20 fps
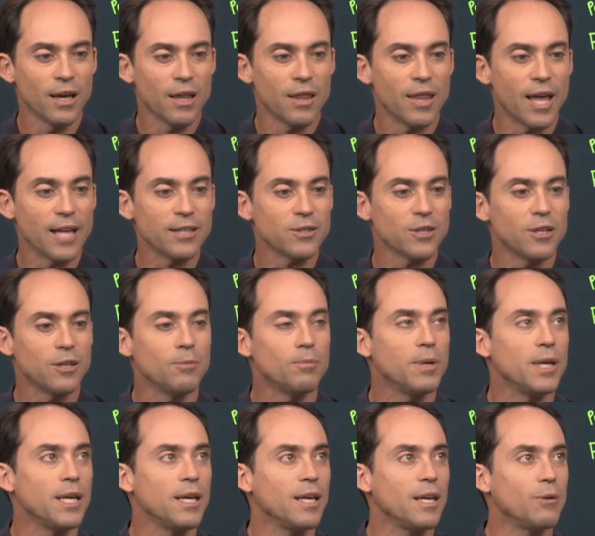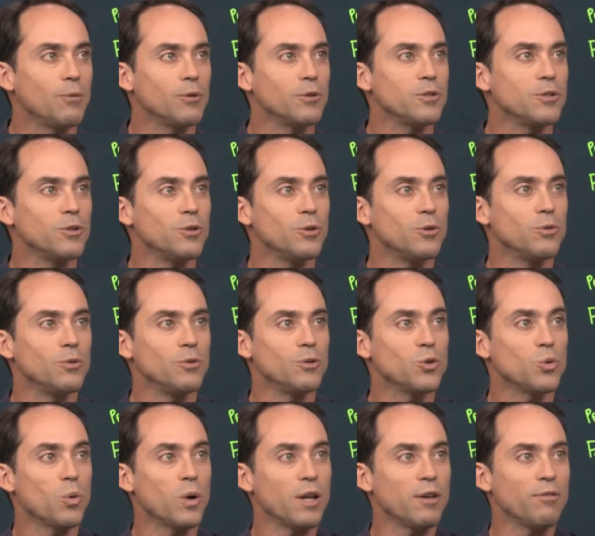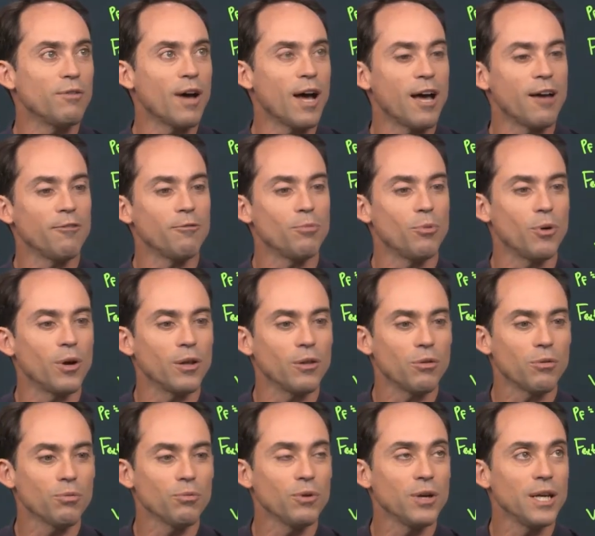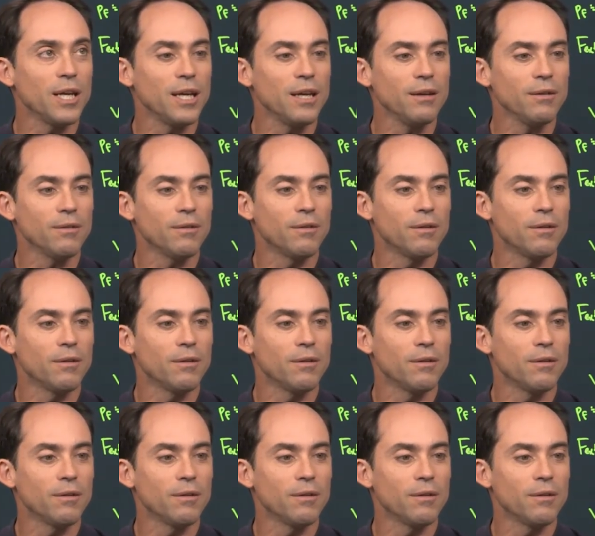That's going to be equal to 25.3